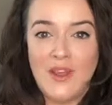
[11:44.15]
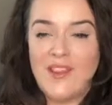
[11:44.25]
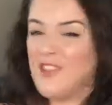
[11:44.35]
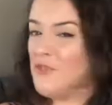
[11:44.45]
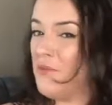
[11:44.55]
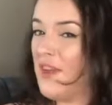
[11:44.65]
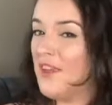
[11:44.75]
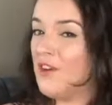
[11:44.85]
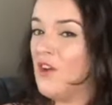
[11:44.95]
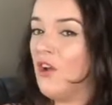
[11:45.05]
That's a
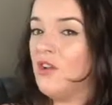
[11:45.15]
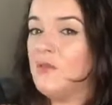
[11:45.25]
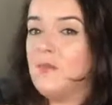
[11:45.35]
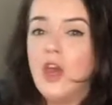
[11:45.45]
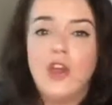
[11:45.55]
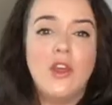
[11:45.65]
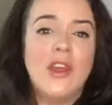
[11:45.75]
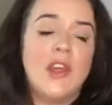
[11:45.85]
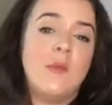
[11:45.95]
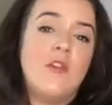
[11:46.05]
regular column. You can
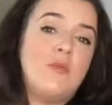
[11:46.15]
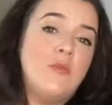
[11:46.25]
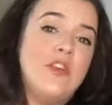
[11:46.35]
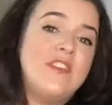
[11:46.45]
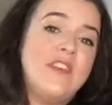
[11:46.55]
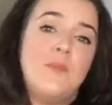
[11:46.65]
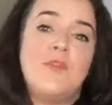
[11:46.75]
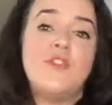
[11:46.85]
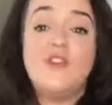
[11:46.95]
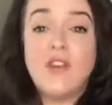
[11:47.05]
get the best beauty
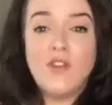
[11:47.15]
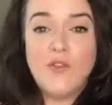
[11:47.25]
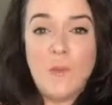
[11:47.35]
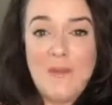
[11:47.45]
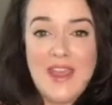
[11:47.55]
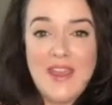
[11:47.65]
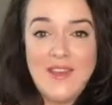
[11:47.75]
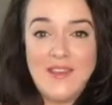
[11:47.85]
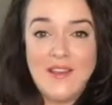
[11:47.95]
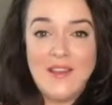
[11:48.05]
tips and tricks from me,